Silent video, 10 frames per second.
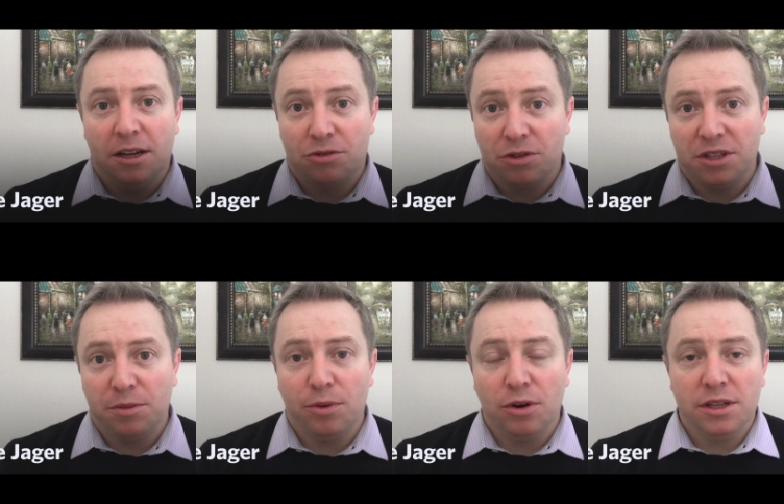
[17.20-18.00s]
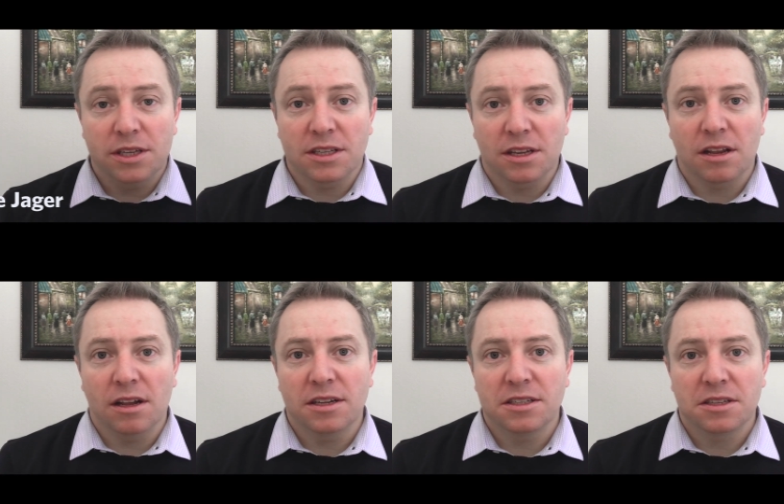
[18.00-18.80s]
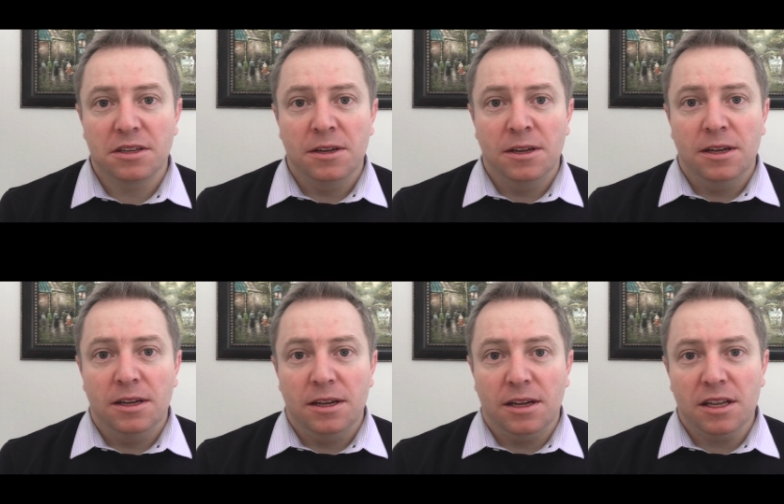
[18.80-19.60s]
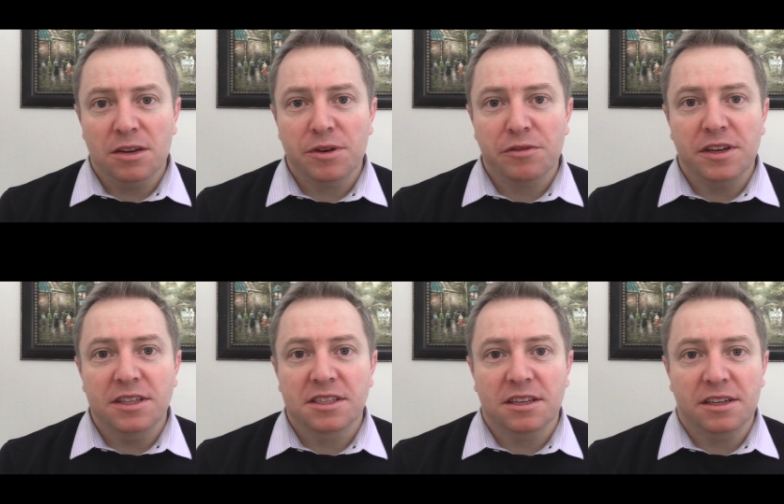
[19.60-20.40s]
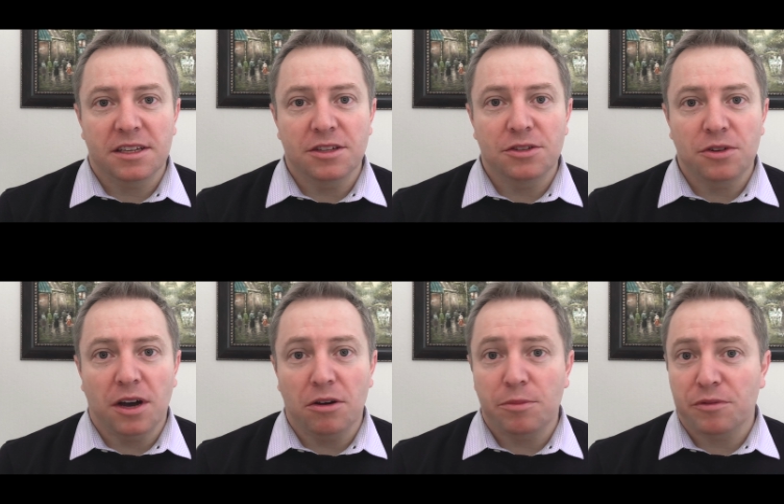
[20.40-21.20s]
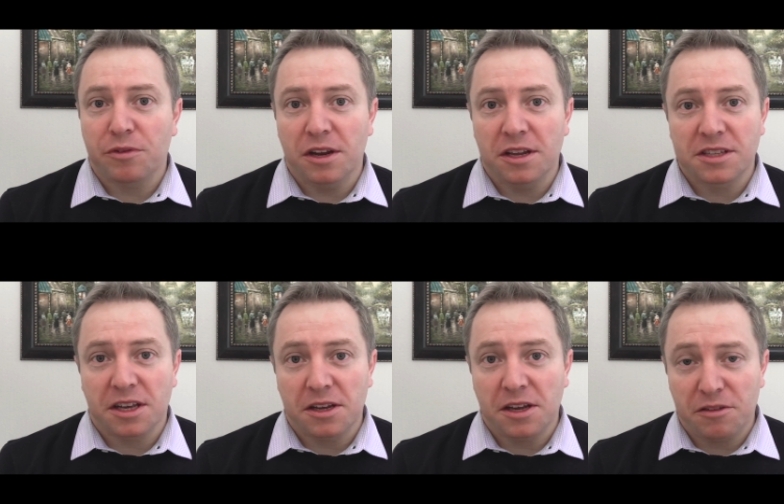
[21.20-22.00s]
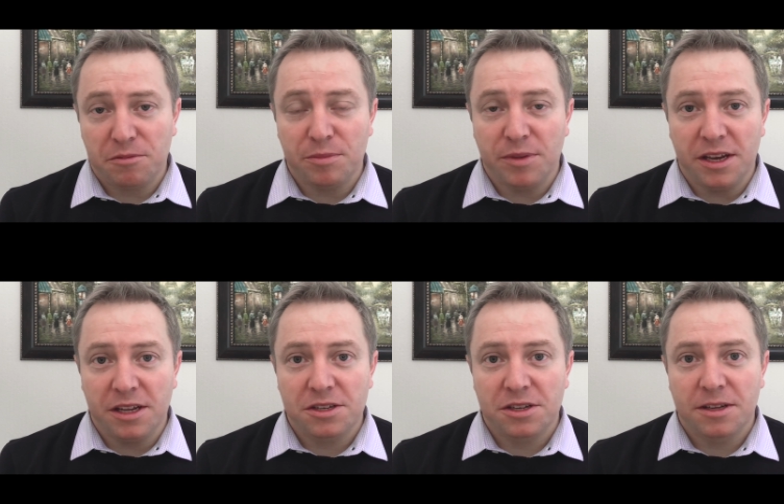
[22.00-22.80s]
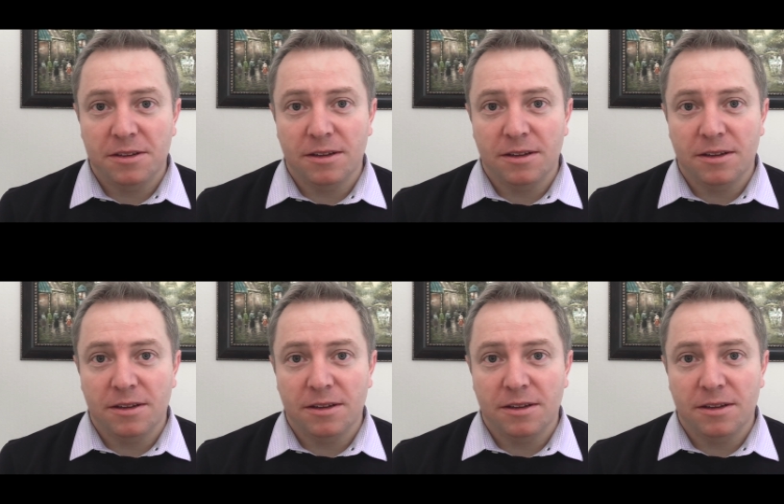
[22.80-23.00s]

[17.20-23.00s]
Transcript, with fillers: our trusted partners and clients, a little bit of insight into how portfolios have been managed.